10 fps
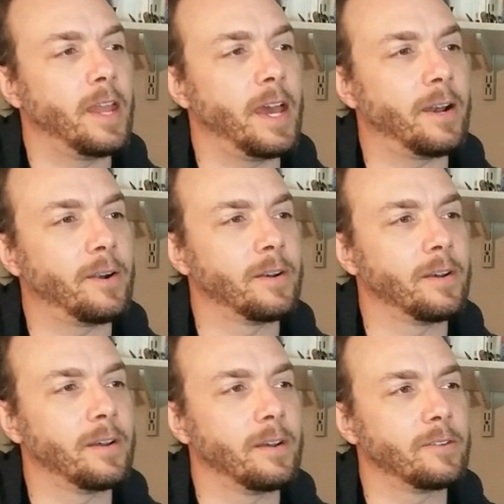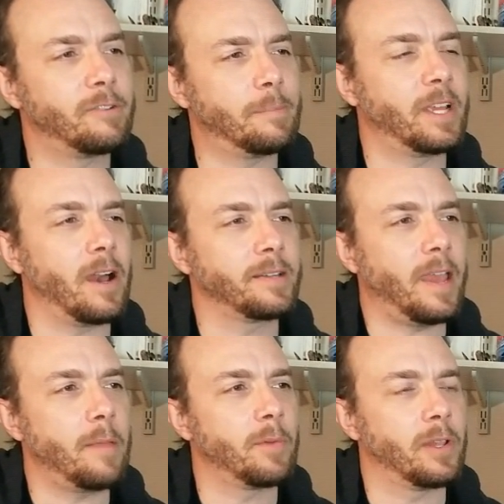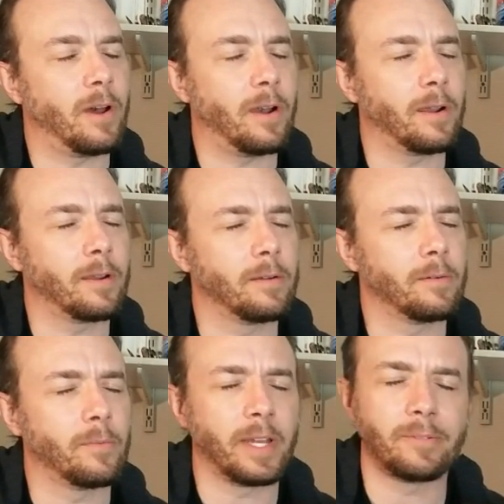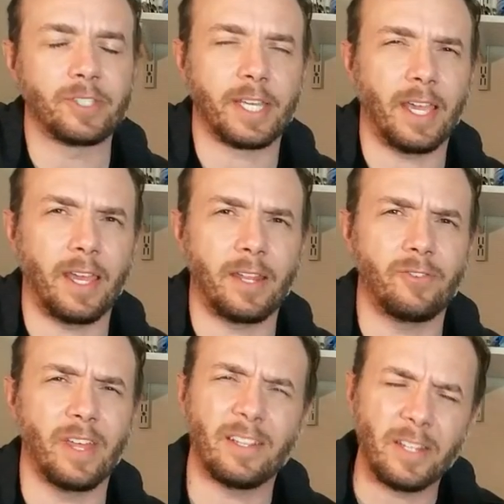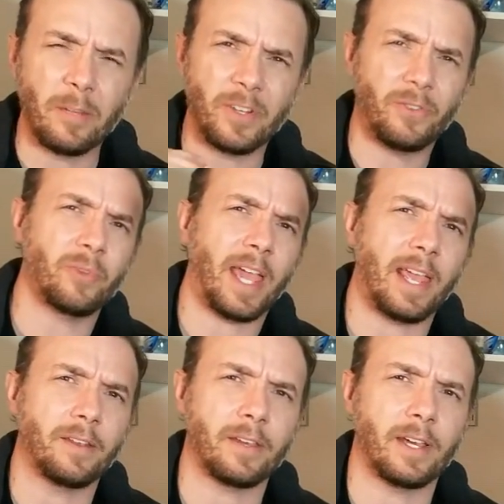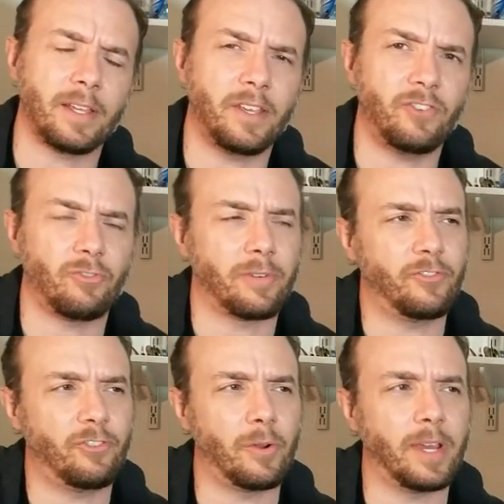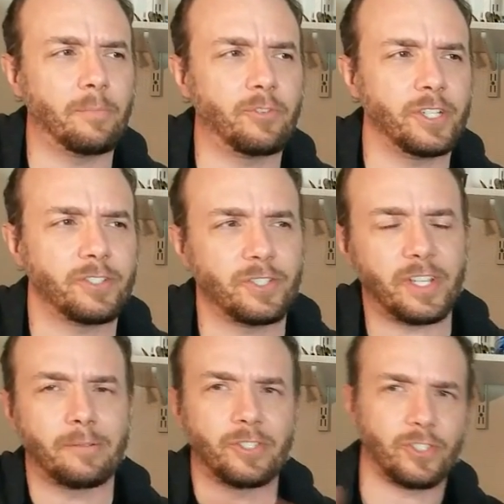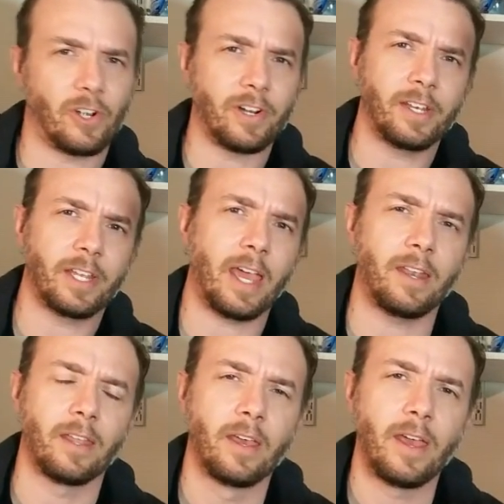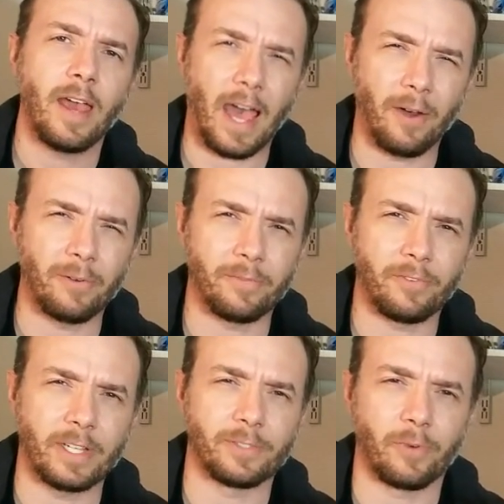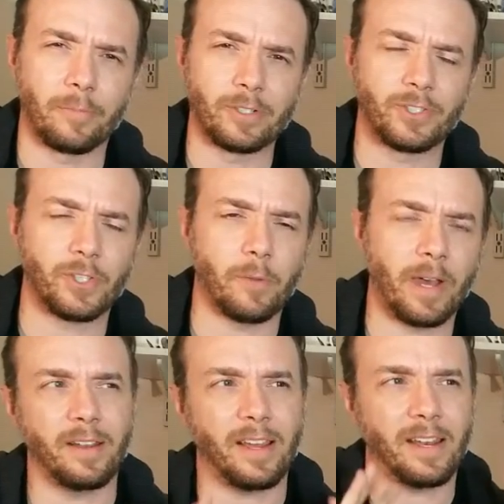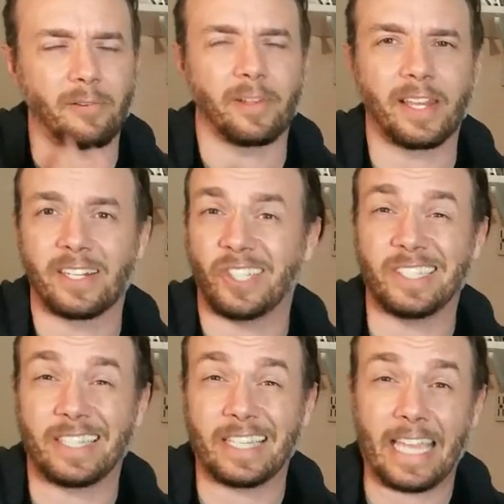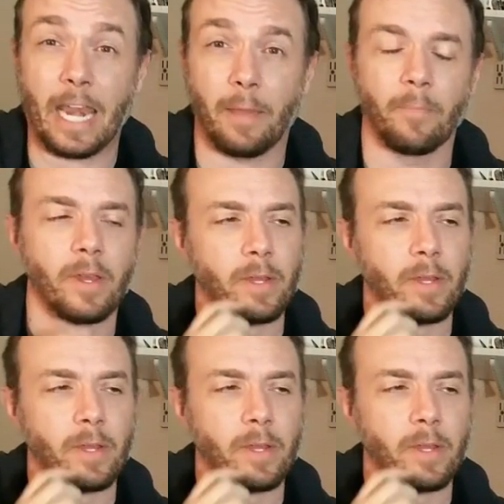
Now, Trypticon came along when I was a kid a little bit too late. He sort of showed up just as I was starting to get out of Transformers, so I never really had a chance to get him.